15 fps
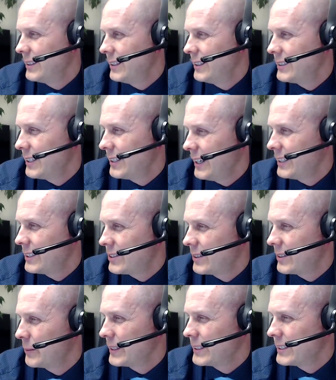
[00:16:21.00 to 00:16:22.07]
it's the answer
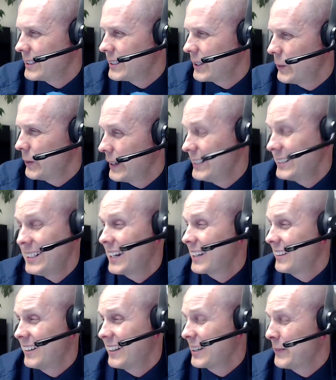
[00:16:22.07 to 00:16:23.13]
I'm going to stick with. He's not
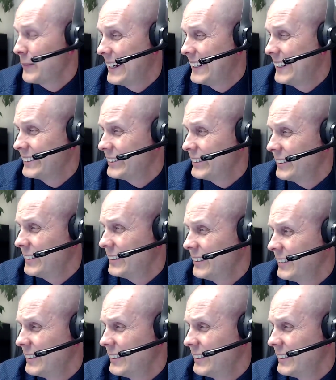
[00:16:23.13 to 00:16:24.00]
going to like my answer,